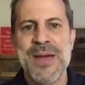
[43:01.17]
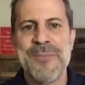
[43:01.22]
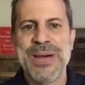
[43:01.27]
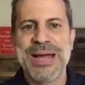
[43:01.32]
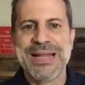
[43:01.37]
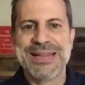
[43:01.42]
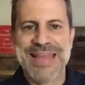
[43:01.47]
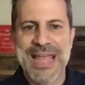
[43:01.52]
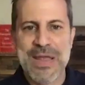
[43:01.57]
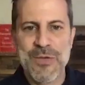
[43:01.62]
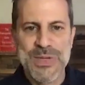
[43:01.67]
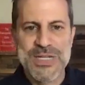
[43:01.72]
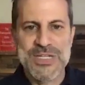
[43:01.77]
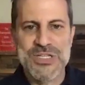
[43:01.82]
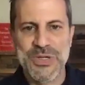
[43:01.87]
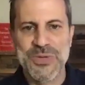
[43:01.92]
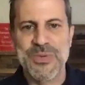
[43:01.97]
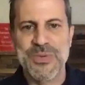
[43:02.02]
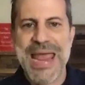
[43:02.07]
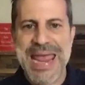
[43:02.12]
But they would
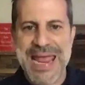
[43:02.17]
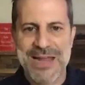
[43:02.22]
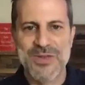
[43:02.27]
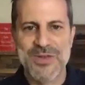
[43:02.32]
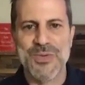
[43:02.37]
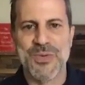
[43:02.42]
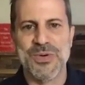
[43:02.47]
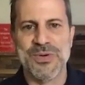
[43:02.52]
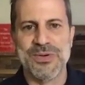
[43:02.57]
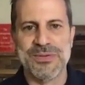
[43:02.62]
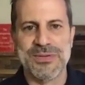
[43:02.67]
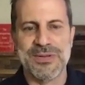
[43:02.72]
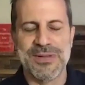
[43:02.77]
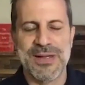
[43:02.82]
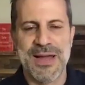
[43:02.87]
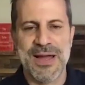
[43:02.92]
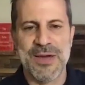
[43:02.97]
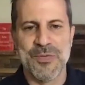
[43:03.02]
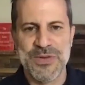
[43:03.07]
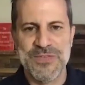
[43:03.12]
do annual
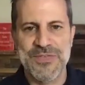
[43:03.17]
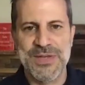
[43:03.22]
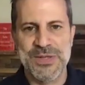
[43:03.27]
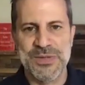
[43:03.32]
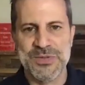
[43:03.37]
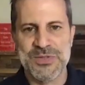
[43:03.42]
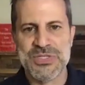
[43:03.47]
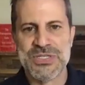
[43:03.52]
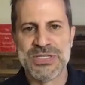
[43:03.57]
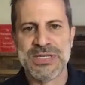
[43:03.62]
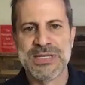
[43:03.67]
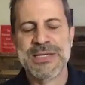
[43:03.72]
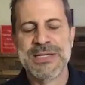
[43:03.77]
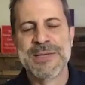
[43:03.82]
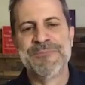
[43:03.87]
uh, reviews.